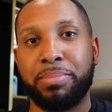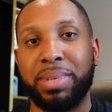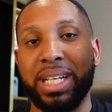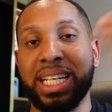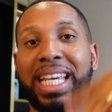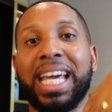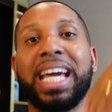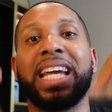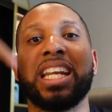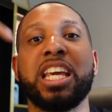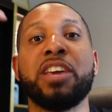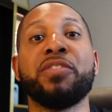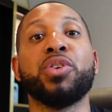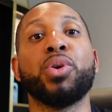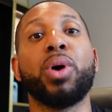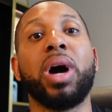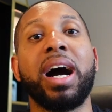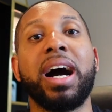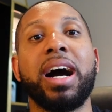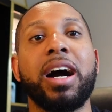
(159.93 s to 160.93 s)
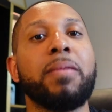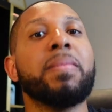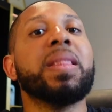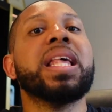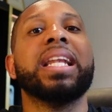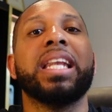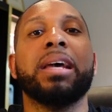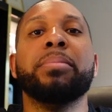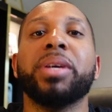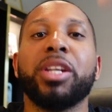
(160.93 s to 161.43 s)
But again, if you are,
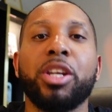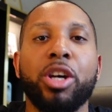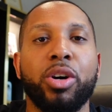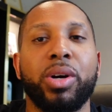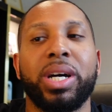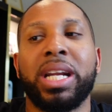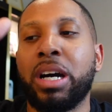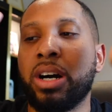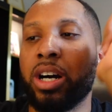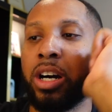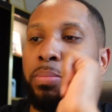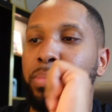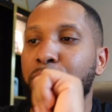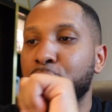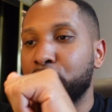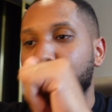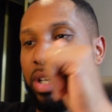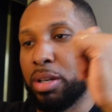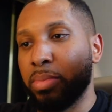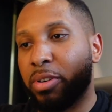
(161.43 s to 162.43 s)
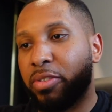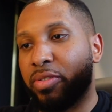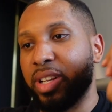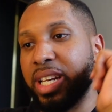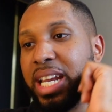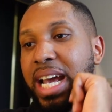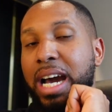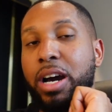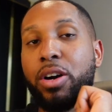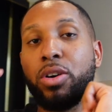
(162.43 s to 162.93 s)
let me know and I'll upload it. But for
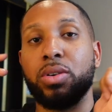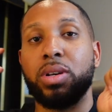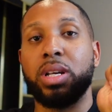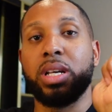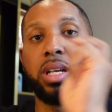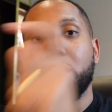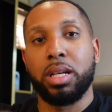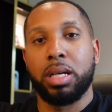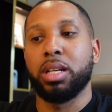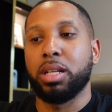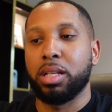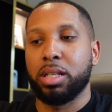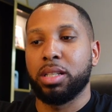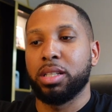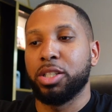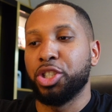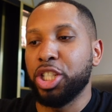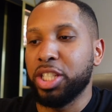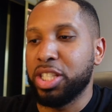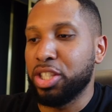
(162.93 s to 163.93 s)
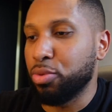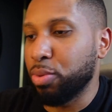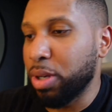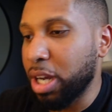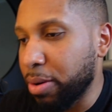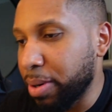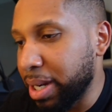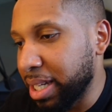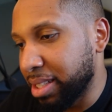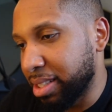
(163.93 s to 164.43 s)
now,
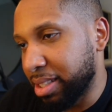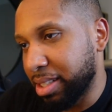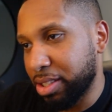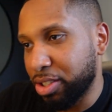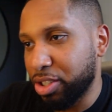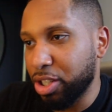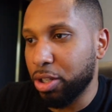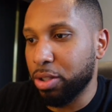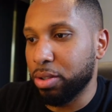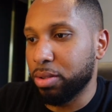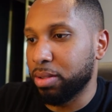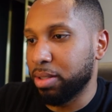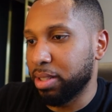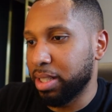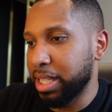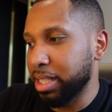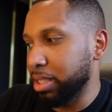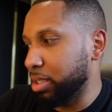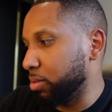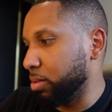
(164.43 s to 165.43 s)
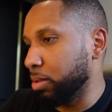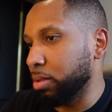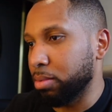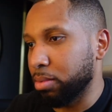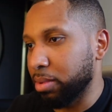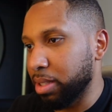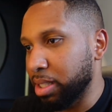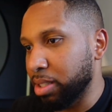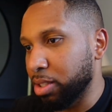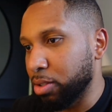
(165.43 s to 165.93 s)
GT3RS. So let's, oh,
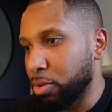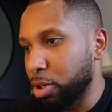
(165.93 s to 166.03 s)
that's the